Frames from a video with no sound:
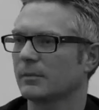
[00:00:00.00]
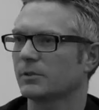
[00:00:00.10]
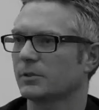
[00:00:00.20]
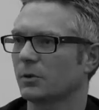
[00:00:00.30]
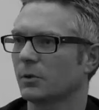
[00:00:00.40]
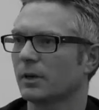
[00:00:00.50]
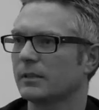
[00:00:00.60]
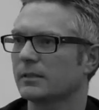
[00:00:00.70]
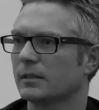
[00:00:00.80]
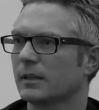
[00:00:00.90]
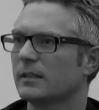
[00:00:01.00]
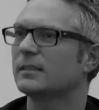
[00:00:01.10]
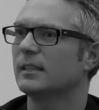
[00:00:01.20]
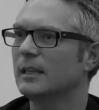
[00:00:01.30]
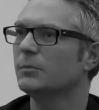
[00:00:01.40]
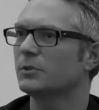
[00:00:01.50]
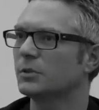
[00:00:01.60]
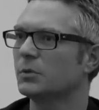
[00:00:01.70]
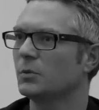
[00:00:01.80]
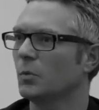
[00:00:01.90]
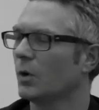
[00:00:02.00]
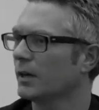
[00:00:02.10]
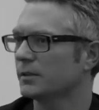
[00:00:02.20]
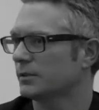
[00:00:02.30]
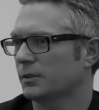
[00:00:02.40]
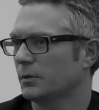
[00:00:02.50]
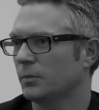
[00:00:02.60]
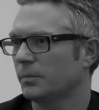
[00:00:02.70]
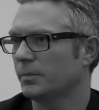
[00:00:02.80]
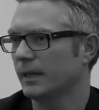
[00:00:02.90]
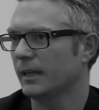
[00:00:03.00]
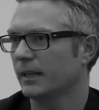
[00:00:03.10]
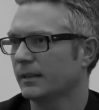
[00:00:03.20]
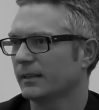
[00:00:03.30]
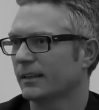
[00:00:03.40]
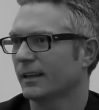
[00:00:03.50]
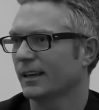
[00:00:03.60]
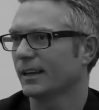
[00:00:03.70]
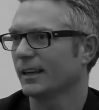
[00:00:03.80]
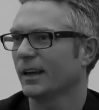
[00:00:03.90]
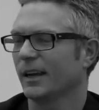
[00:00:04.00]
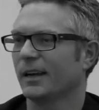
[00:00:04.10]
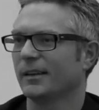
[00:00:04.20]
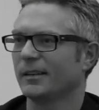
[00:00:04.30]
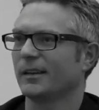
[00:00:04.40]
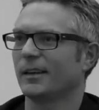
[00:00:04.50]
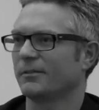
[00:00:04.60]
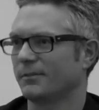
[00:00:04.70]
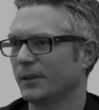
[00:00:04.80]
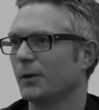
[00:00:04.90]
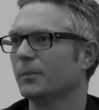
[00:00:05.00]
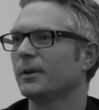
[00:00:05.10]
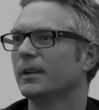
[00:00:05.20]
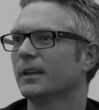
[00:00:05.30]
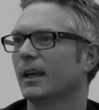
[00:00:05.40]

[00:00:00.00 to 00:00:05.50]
stories seem to want to be uh, a, a film,